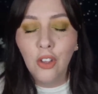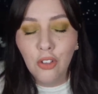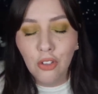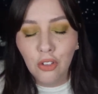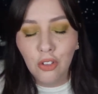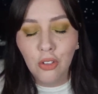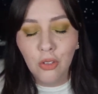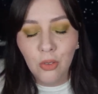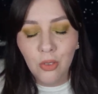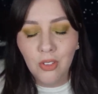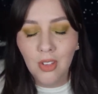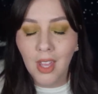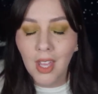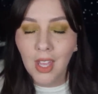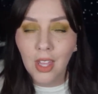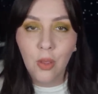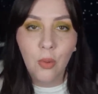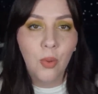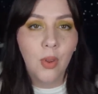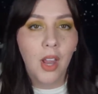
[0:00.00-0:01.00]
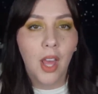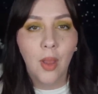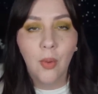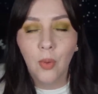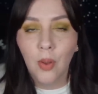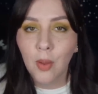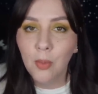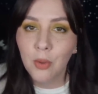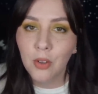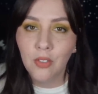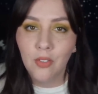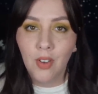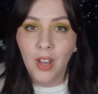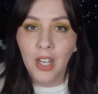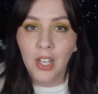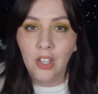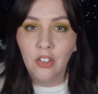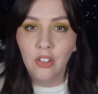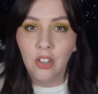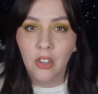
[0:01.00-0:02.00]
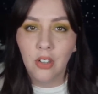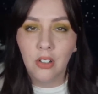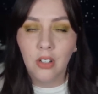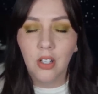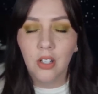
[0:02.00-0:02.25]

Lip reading: today you and I were able to find each other